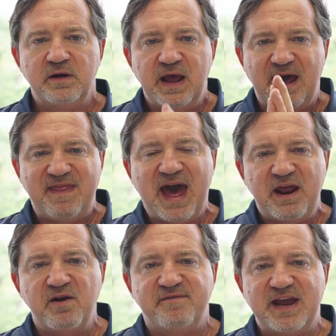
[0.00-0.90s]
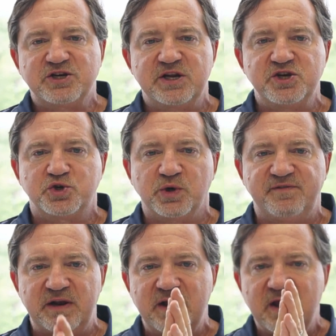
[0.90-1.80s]
And that innovation has
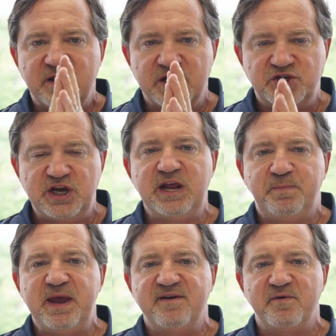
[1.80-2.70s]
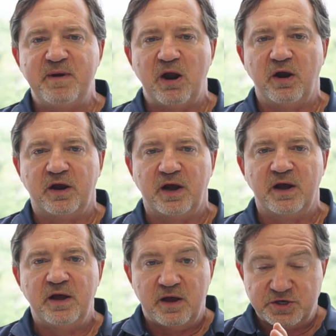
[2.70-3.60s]
driven the GDP of America
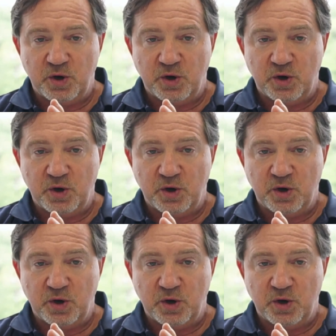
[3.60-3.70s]
to